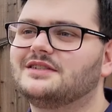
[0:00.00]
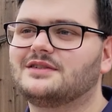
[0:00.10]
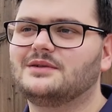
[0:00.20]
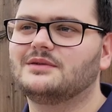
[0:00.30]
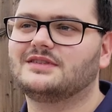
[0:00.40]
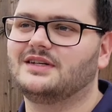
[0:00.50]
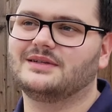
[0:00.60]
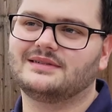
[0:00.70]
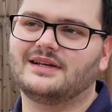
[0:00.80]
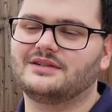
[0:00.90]
it's called, so
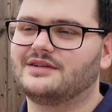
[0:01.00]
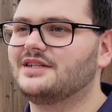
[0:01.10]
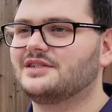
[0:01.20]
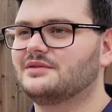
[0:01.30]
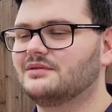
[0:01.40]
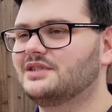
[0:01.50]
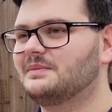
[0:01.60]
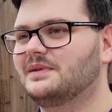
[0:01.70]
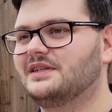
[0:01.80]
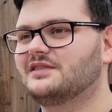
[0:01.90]
it's like a traditional
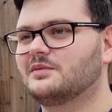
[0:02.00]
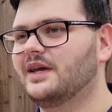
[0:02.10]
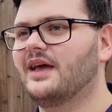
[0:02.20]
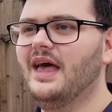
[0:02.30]
Japanese sweet,